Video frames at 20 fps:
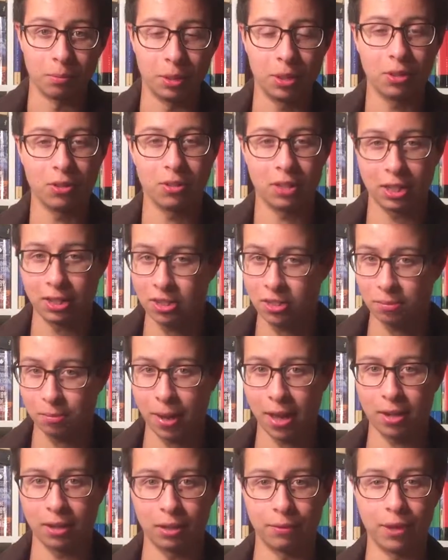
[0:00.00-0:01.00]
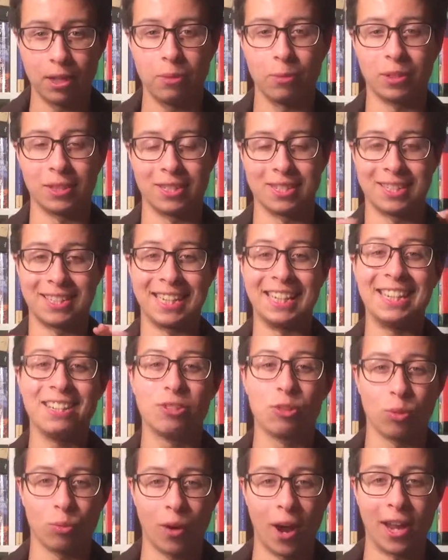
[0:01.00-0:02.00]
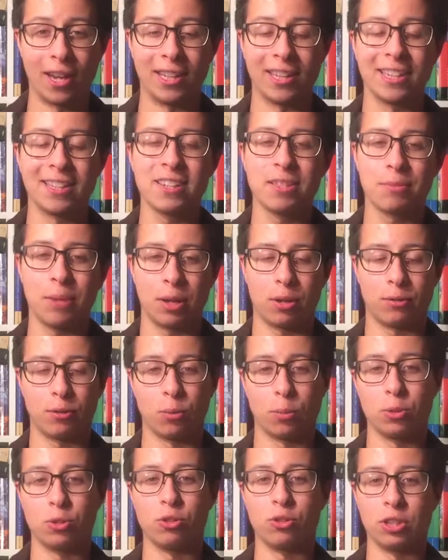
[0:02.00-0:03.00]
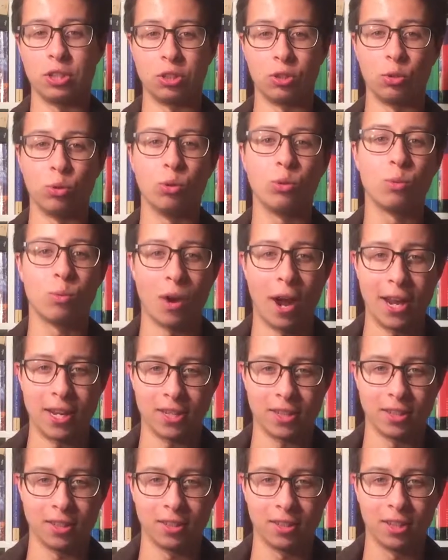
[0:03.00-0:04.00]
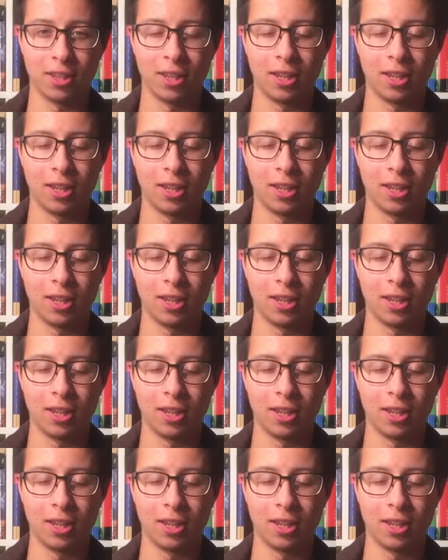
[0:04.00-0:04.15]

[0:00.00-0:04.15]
Because it doesn't matter if anyone sees your writing. It doesn't matter if you're producing good writing.